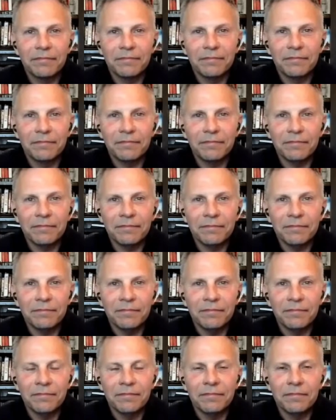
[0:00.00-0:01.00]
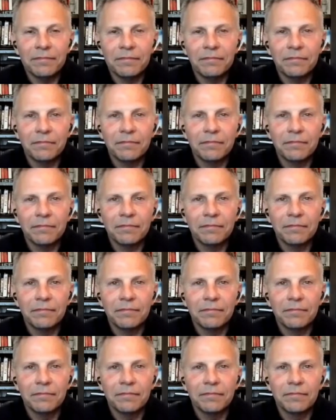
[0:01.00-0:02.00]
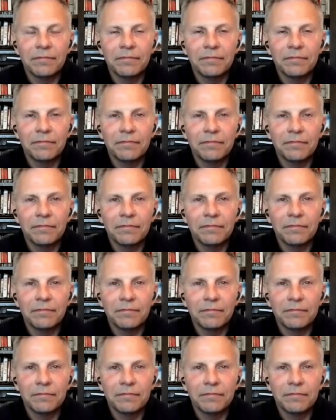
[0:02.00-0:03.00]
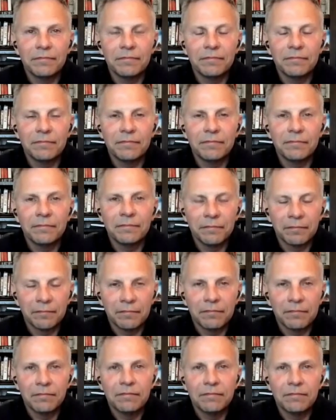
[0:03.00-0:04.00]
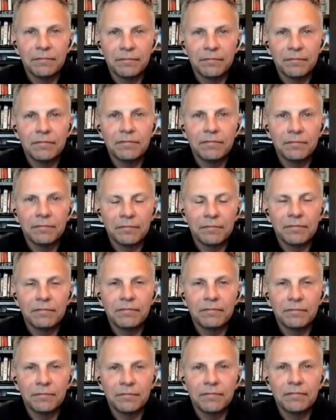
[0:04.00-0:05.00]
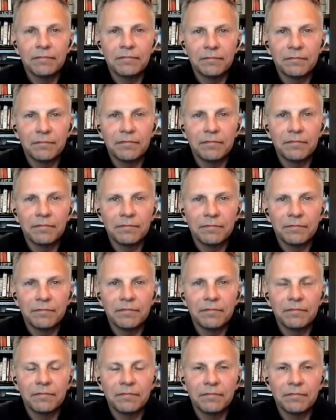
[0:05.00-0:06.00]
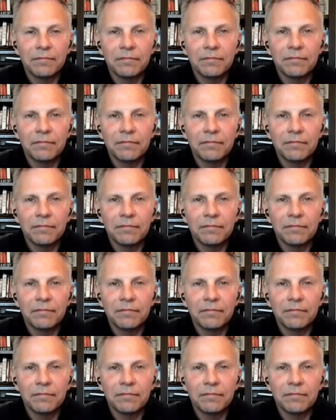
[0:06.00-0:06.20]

No words are spoken by the person on screen.